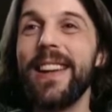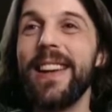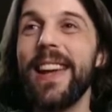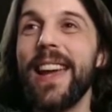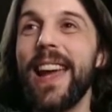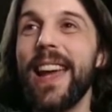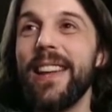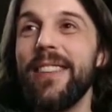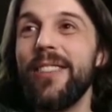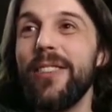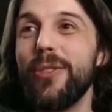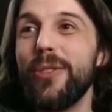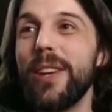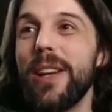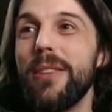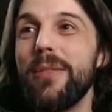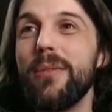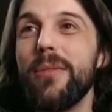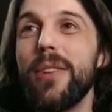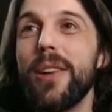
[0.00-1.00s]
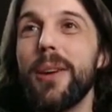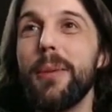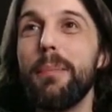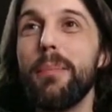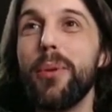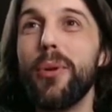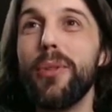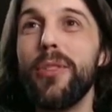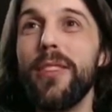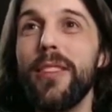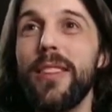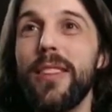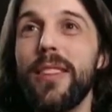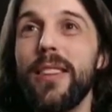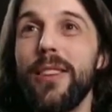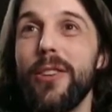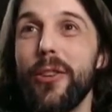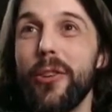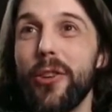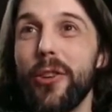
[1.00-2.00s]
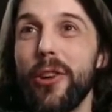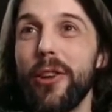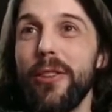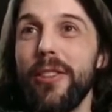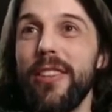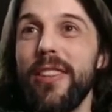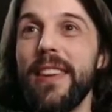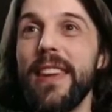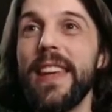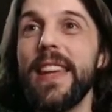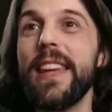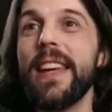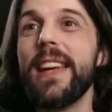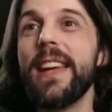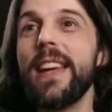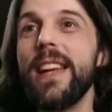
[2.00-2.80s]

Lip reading: And you can put your currency